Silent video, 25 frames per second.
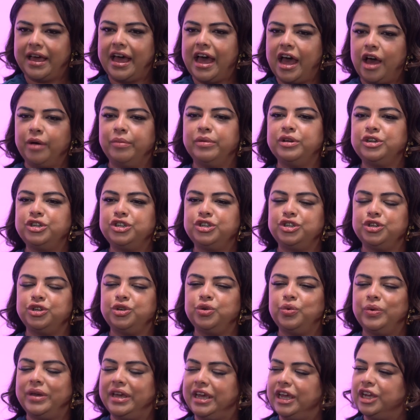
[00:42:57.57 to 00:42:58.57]
How much do
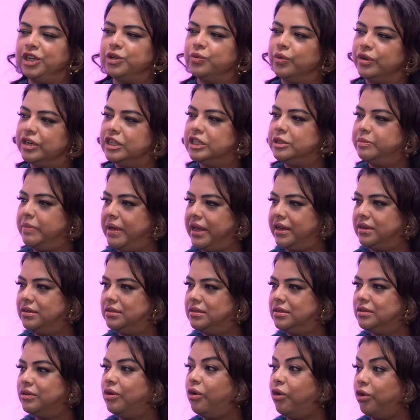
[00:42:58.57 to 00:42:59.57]
you each want to
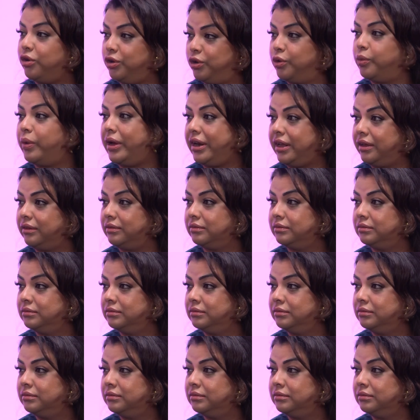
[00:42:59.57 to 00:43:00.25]
spend on your wedding?